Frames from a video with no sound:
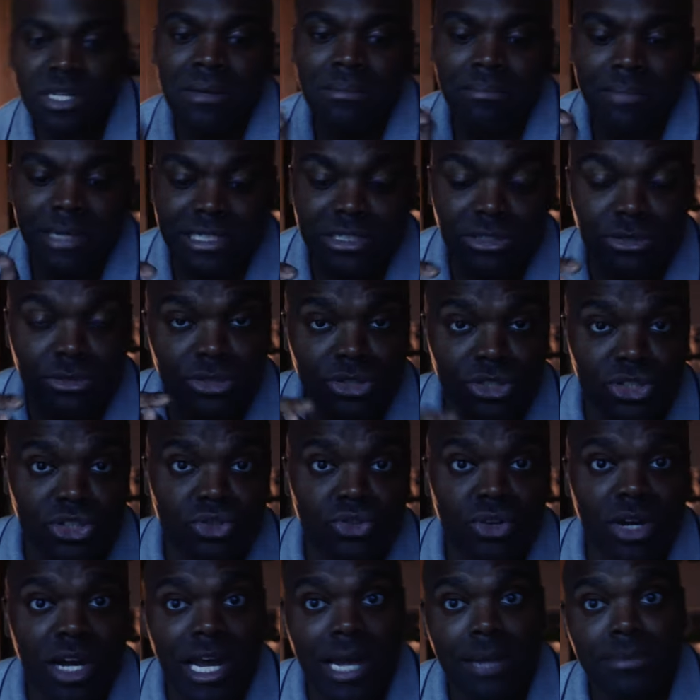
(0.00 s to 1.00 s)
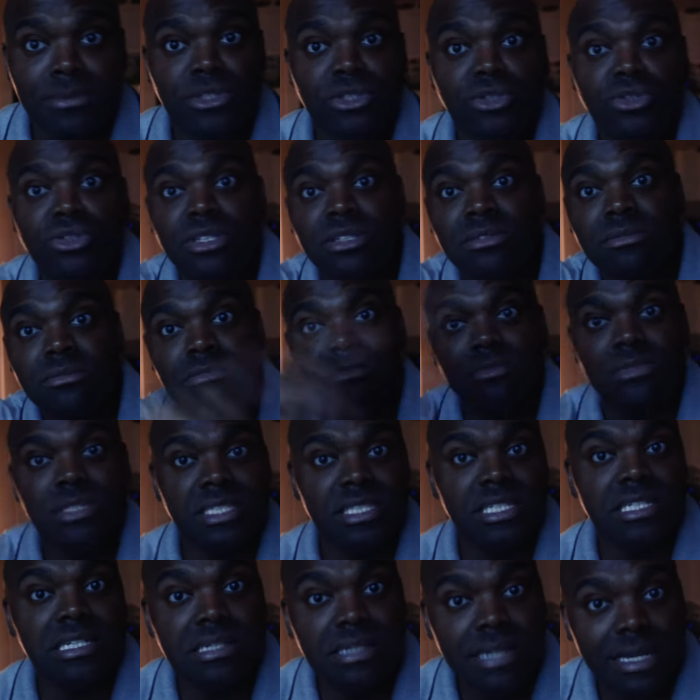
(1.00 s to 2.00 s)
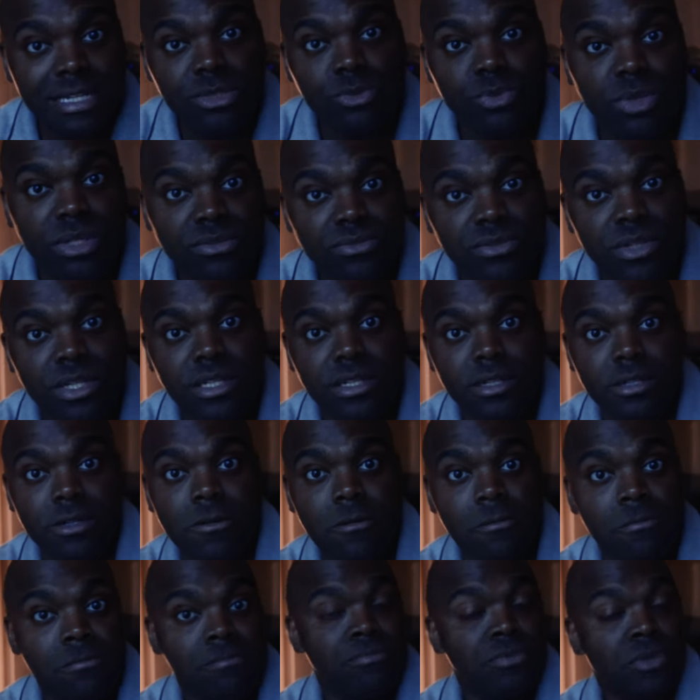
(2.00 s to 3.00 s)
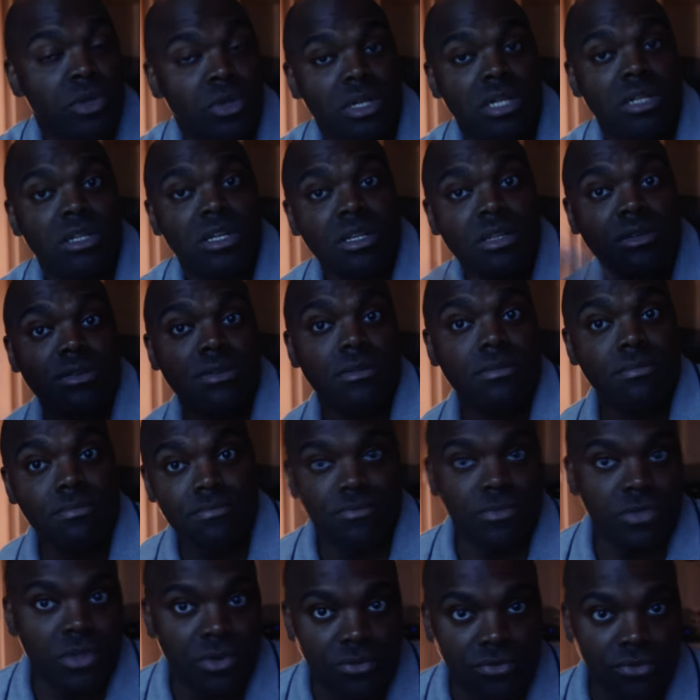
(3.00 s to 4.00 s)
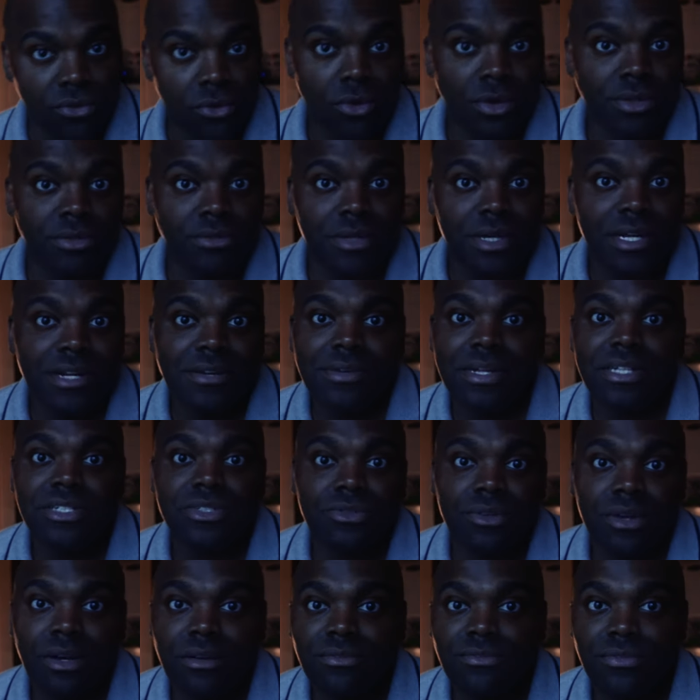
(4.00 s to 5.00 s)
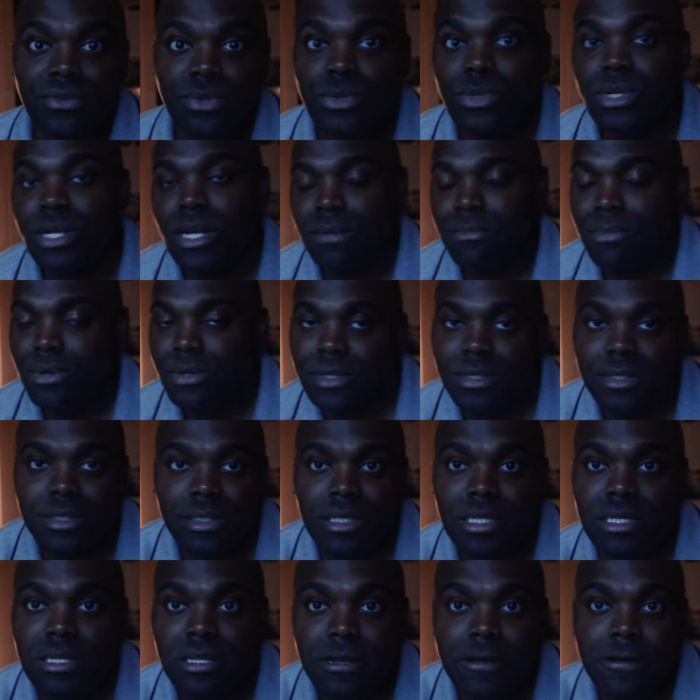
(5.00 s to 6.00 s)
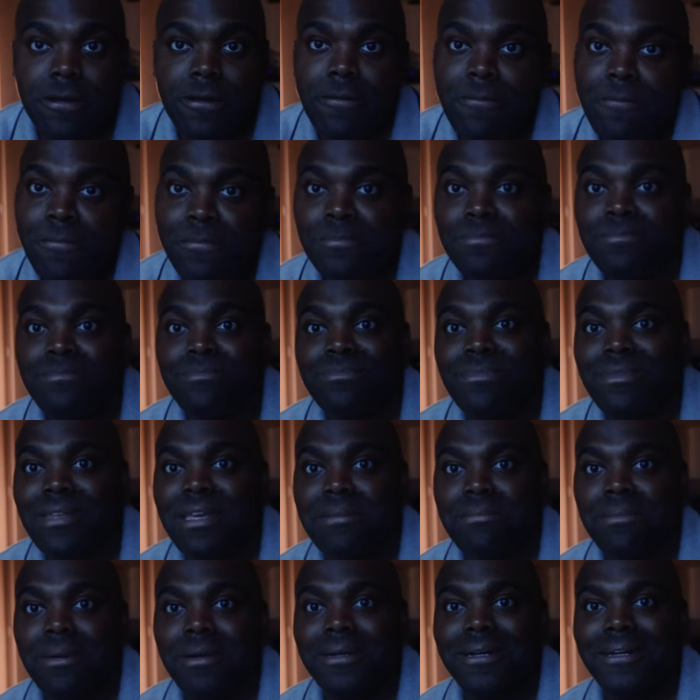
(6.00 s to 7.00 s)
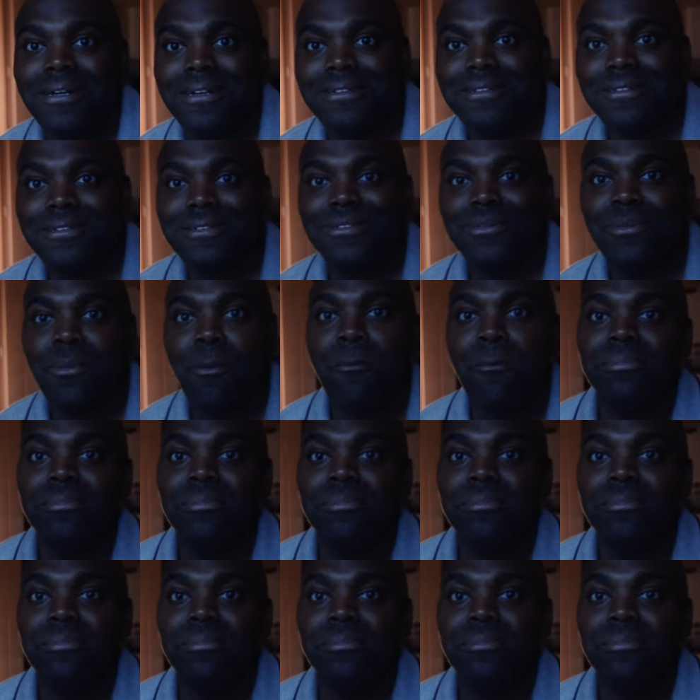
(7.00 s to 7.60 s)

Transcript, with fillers: Make sure you subscribe so you can see next week's video on another foreign-run restaurant food that I'm going to eat here in my house.